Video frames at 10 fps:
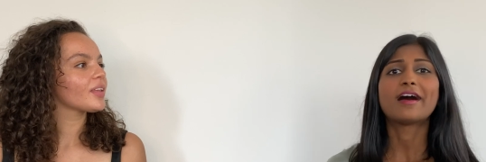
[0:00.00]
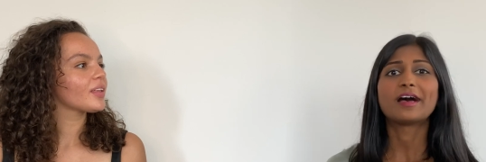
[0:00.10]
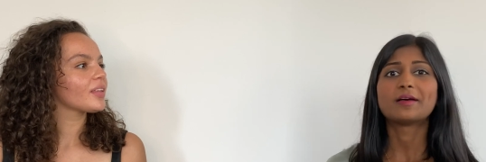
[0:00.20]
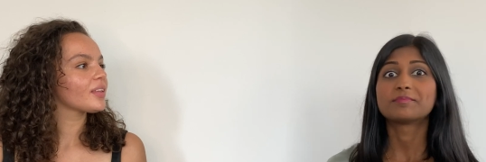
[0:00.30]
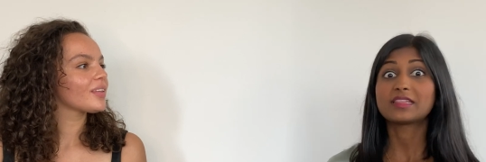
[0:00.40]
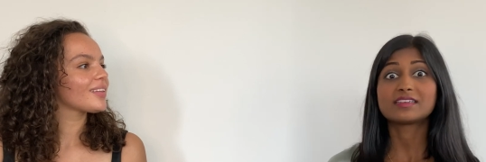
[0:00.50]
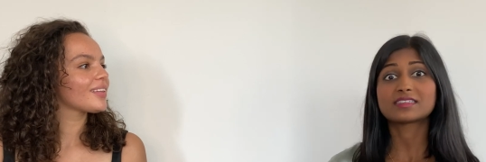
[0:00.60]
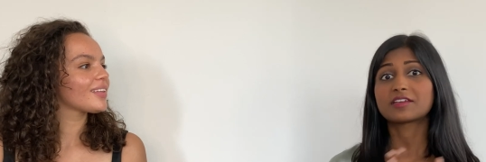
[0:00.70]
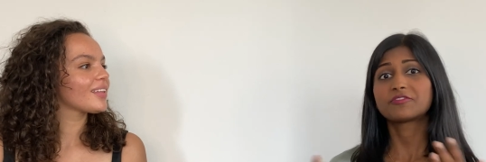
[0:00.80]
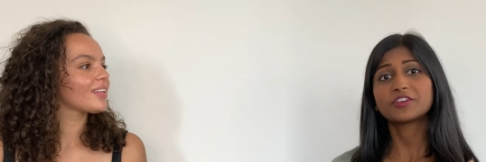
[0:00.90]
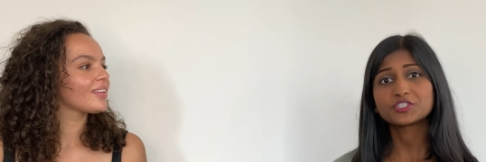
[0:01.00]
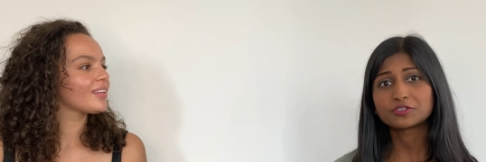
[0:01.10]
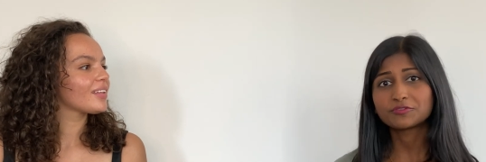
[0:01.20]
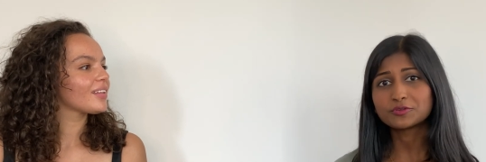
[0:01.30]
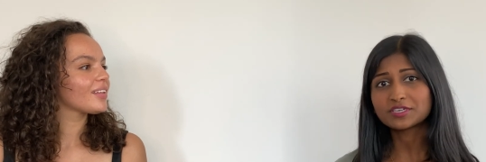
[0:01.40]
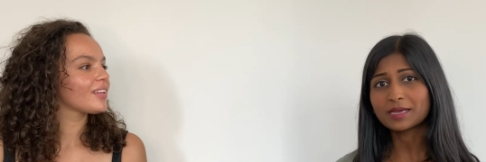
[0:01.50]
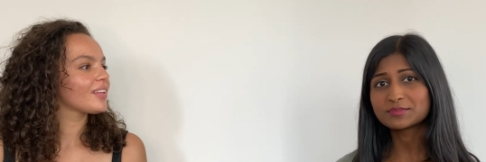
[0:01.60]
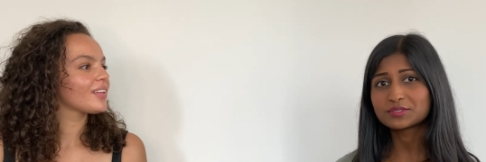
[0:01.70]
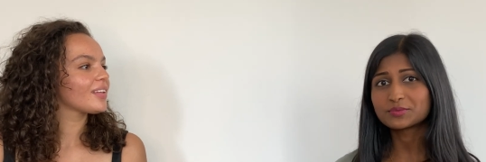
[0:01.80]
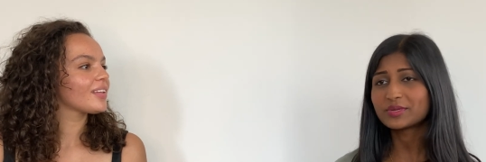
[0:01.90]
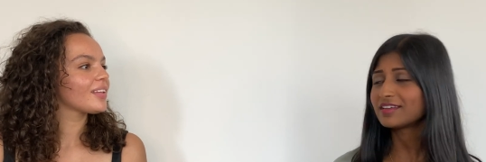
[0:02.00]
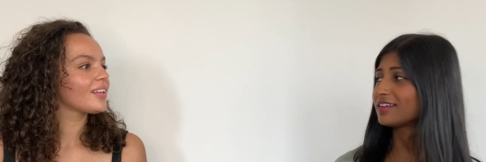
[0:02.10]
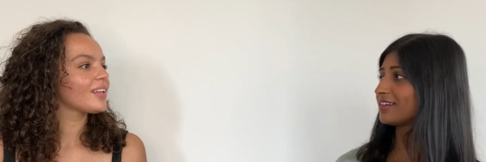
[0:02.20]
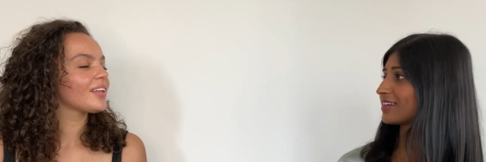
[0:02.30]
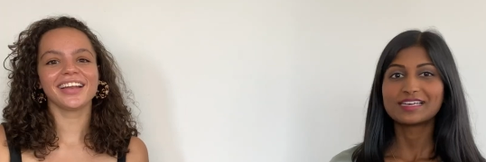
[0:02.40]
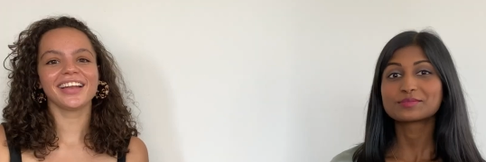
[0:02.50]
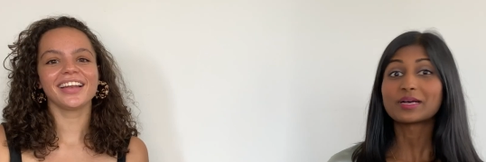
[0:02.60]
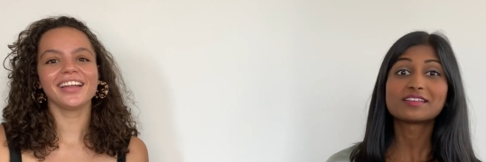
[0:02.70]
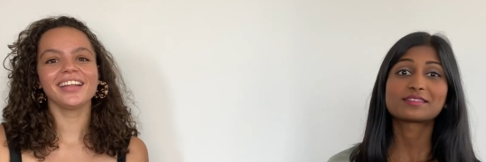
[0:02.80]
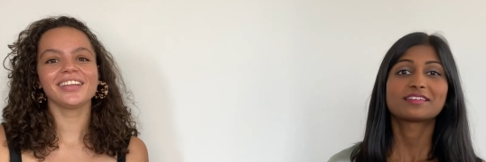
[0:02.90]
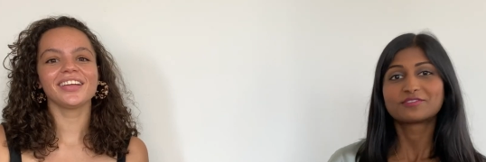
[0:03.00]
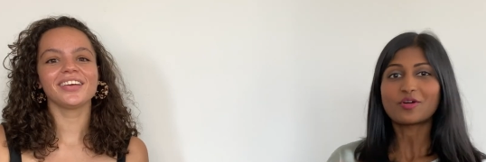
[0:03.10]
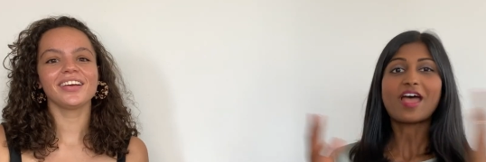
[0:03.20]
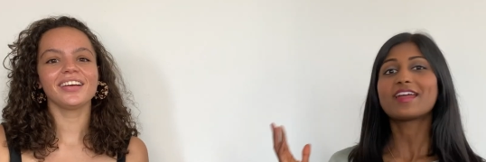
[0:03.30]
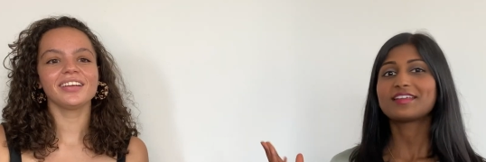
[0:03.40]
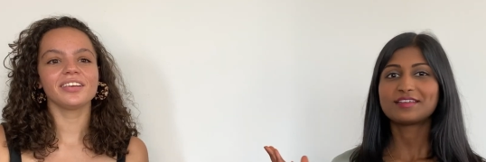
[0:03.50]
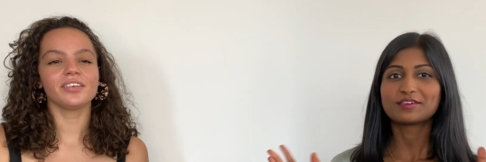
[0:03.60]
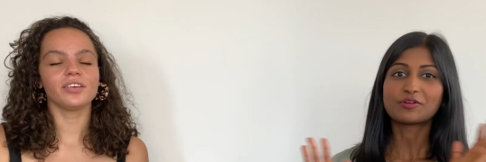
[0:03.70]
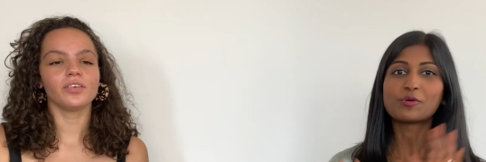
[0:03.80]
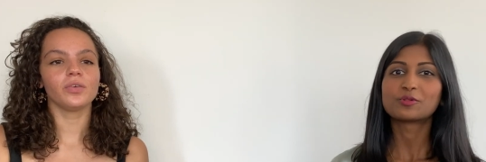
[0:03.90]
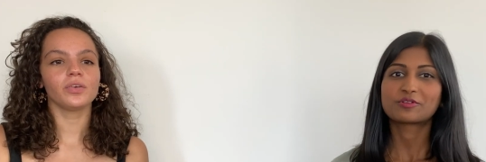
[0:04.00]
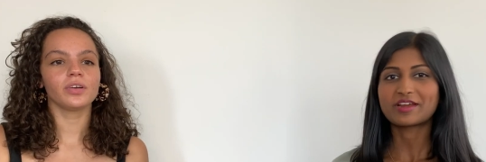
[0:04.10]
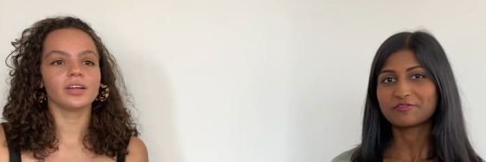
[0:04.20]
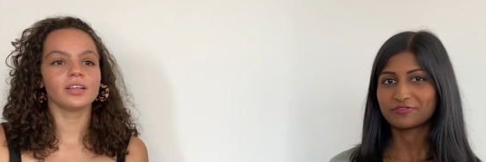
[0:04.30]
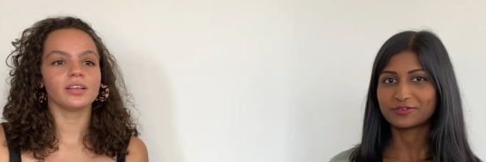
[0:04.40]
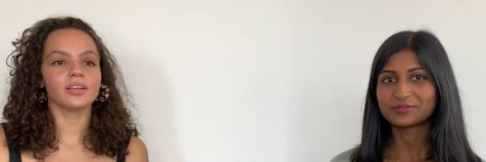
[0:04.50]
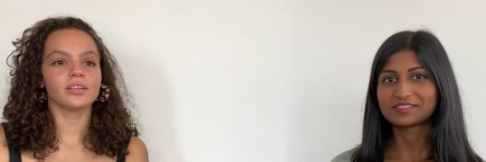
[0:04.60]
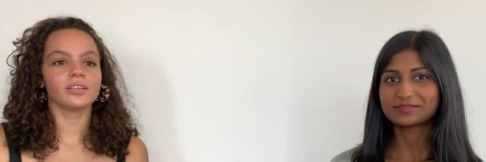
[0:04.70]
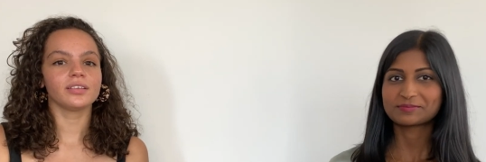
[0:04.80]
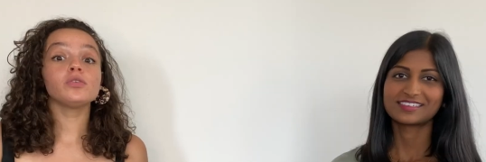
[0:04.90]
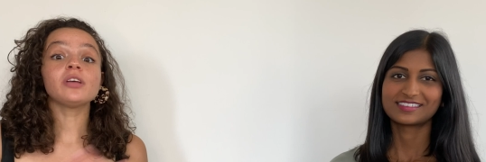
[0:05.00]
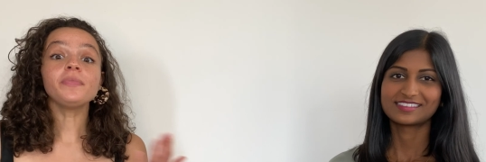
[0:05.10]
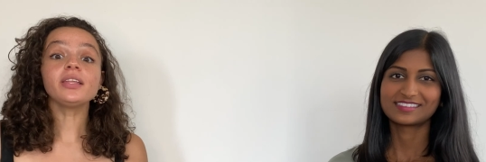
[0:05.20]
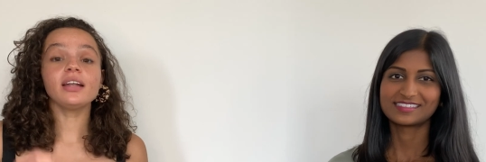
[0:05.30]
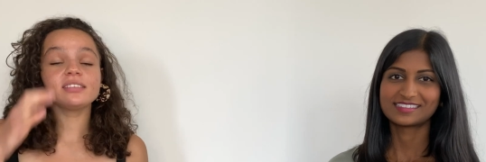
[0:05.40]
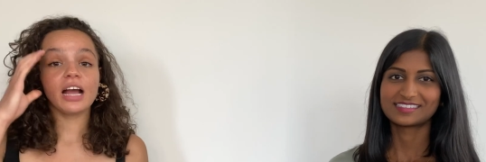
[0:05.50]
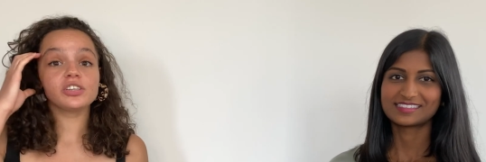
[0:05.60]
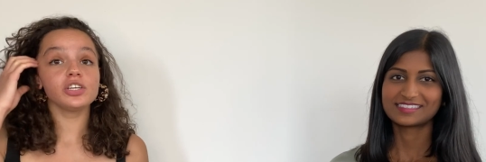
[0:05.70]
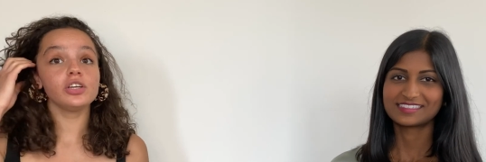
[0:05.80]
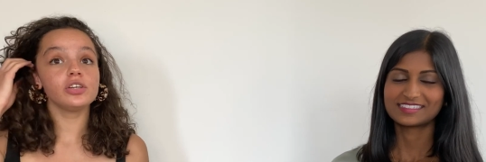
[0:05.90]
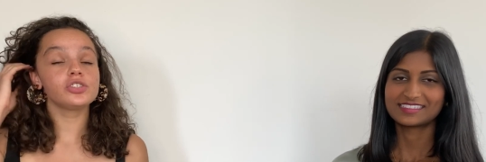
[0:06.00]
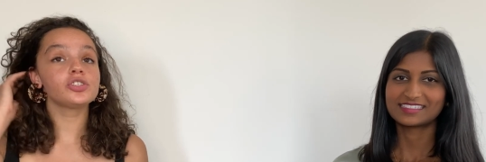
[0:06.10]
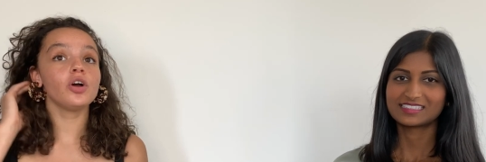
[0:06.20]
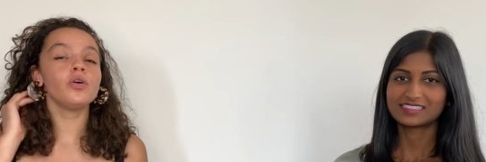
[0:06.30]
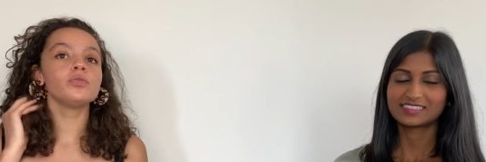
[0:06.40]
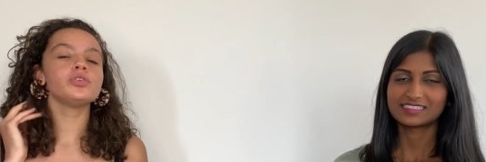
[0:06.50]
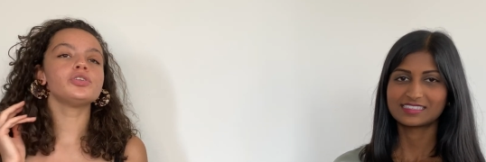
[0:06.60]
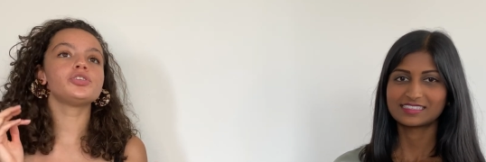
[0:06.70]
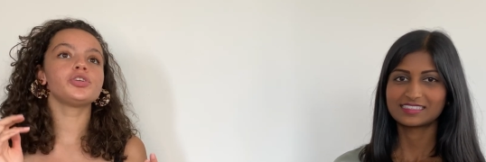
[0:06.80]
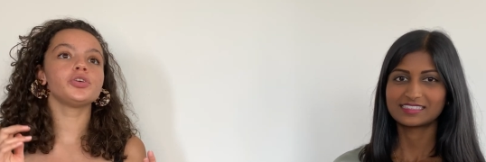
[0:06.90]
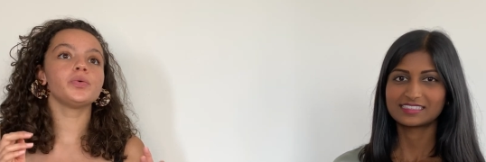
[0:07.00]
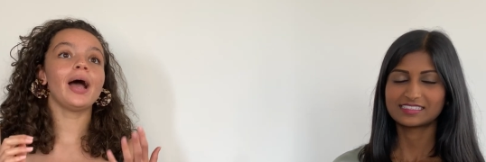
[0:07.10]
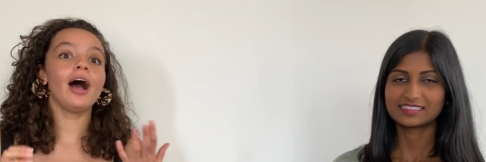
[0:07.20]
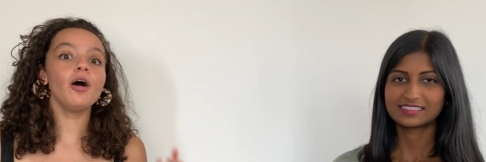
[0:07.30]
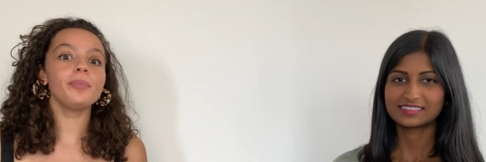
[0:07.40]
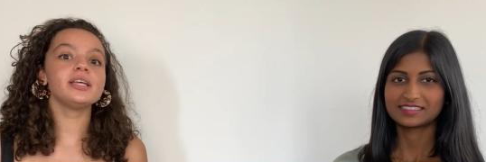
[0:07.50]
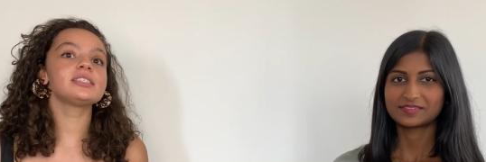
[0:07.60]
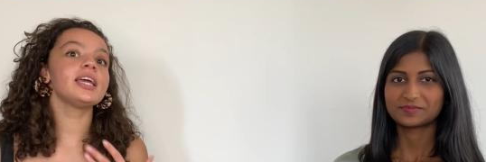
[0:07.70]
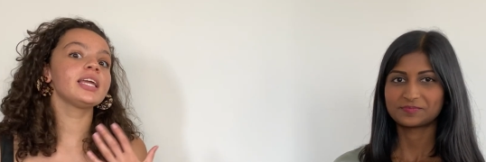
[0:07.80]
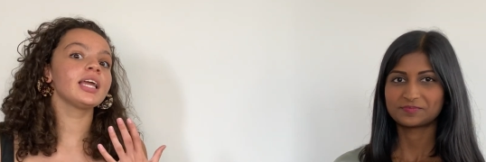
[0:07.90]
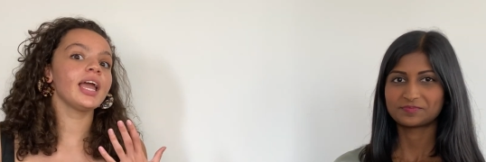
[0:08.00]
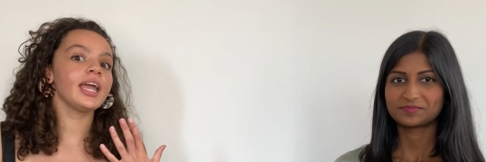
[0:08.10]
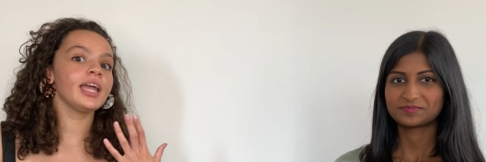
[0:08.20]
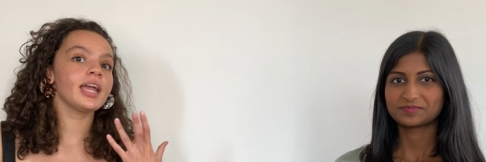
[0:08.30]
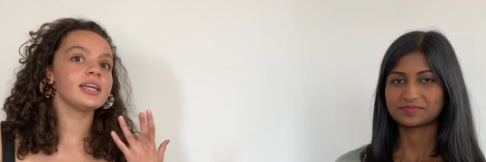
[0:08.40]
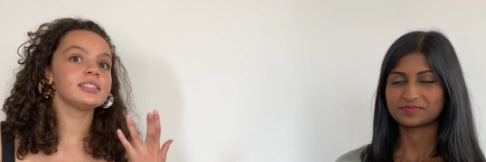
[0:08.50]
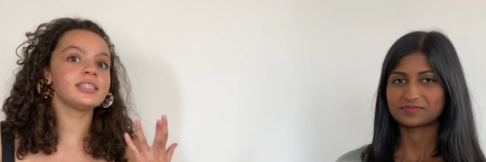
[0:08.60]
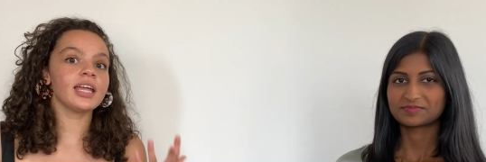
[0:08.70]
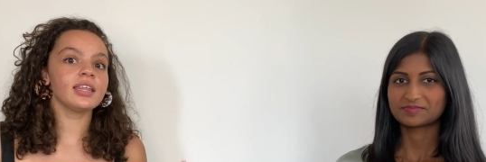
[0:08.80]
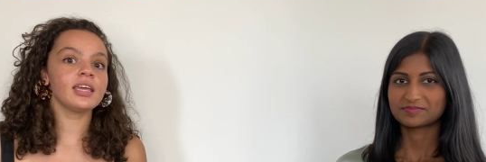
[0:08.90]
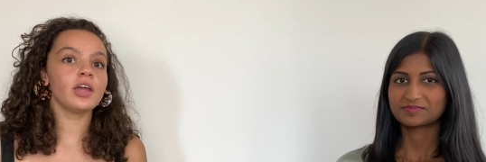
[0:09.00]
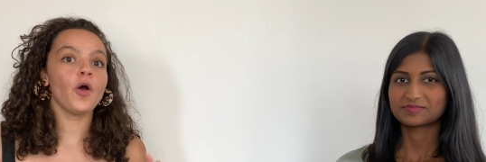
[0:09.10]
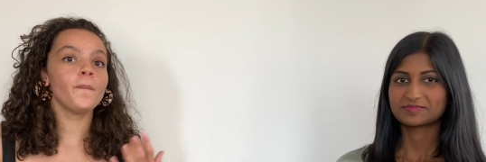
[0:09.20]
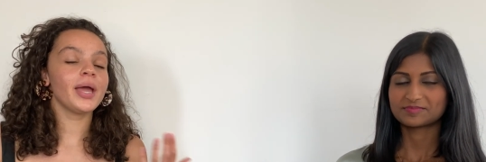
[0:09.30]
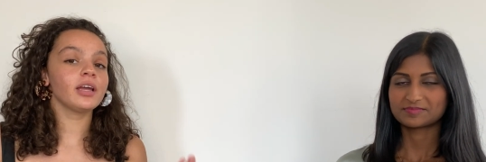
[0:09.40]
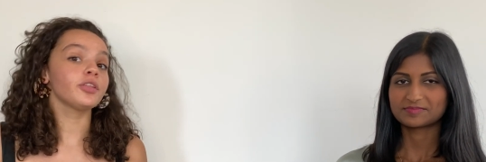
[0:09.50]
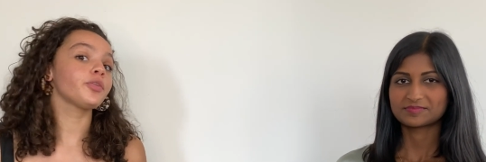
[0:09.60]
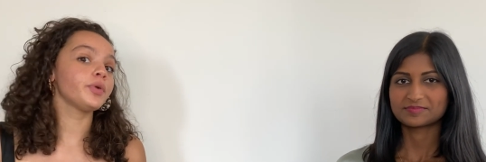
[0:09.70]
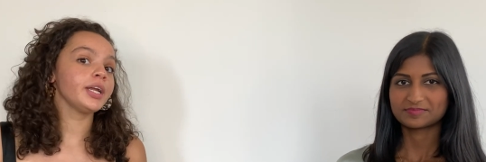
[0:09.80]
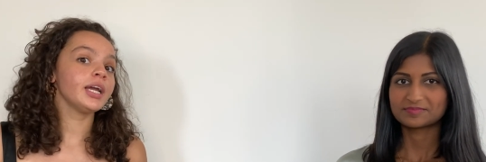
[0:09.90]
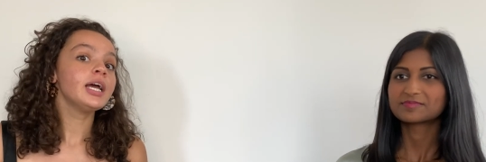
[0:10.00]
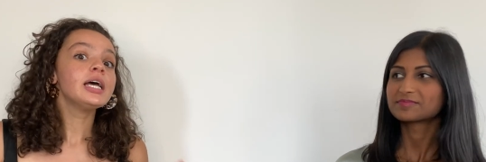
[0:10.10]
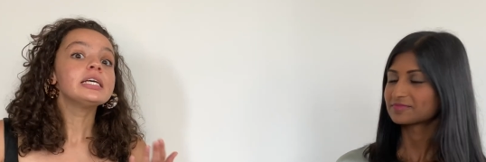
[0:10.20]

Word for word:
Speaker 1: um, things like fish a few times a week, as well as a variety of whole grain
Speaker 2: foods. So something that is actually shown to help is taking a daily omega-3